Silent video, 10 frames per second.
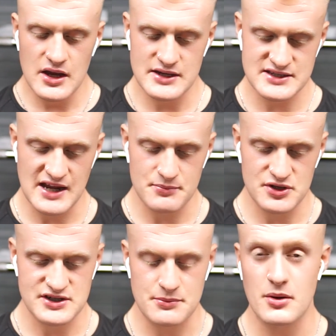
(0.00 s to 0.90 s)
instead,
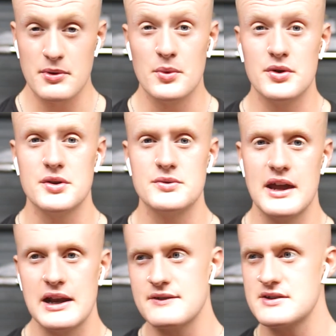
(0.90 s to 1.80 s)
because I probably won't do
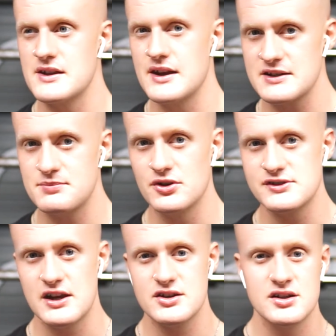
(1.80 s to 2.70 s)
deadlifts in the next pull
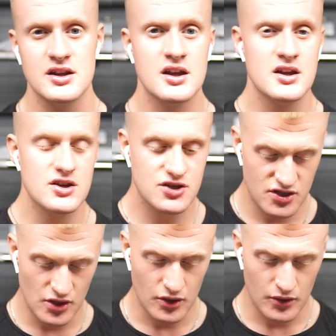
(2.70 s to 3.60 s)
session.
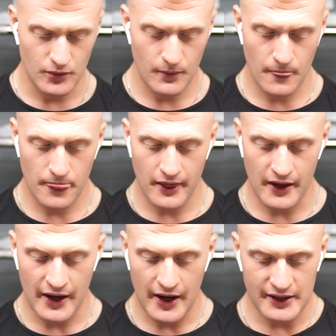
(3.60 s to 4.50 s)
So
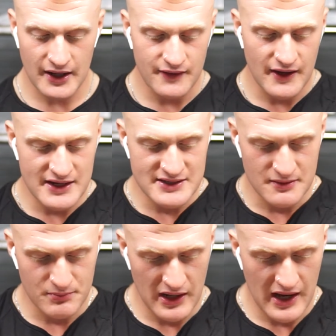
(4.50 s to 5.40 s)
that is
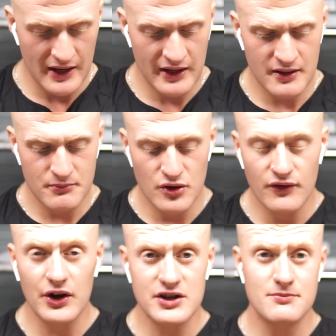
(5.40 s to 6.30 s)
the plan.
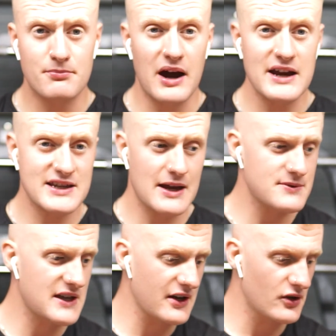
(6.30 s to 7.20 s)
Move on to some
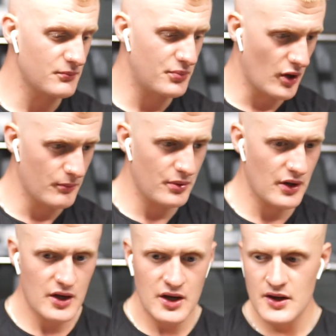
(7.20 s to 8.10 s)
biceps, get a good pump,
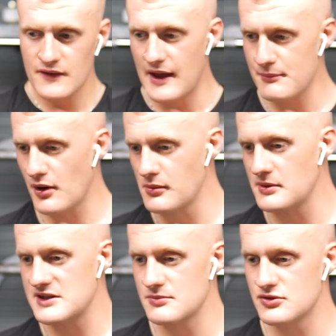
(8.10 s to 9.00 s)
then
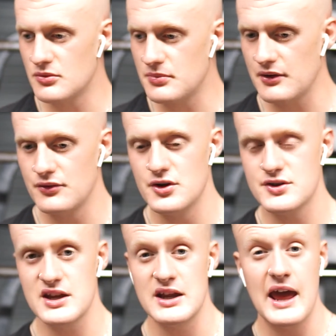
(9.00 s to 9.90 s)
probably some dumbbell
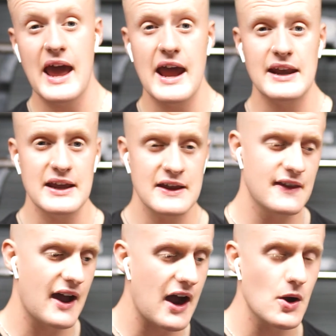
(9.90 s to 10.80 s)
rows, and head in
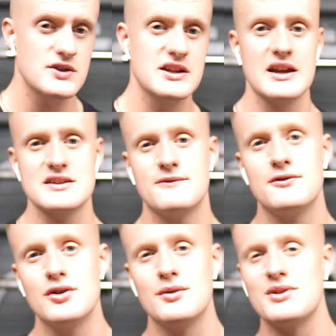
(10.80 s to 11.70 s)
the house and get some
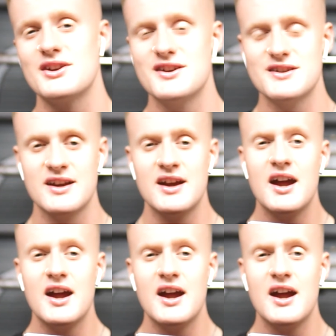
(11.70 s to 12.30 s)
food because